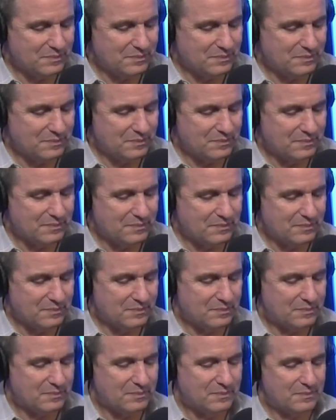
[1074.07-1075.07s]

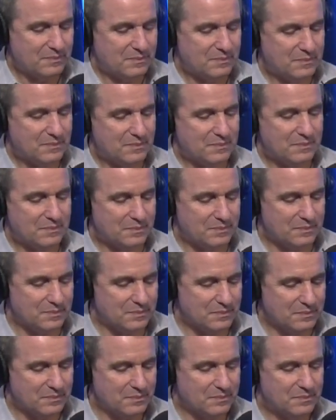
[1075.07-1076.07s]

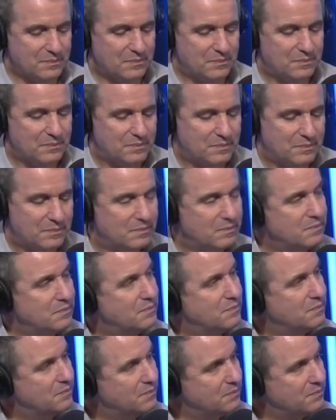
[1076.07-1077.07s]

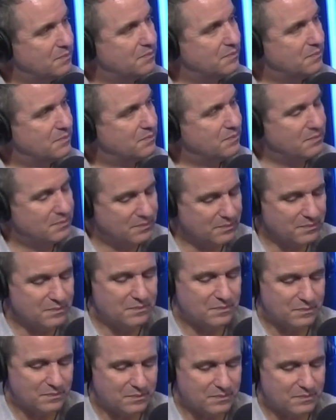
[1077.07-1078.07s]

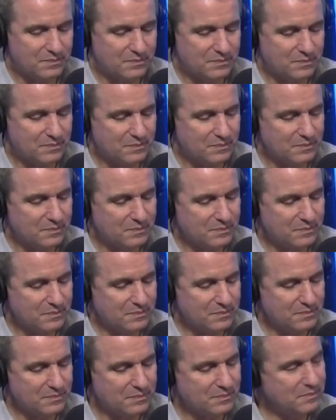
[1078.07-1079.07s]

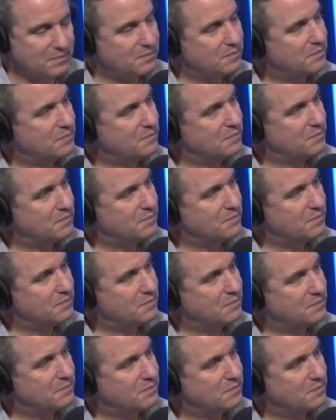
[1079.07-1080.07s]

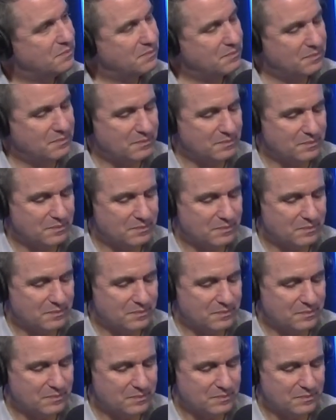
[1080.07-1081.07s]

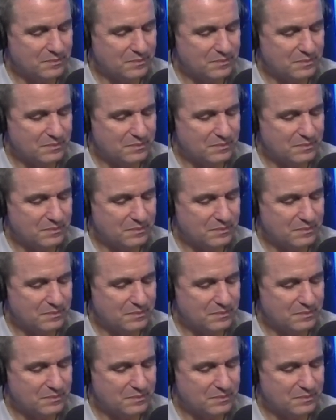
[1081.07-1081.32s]
(silent)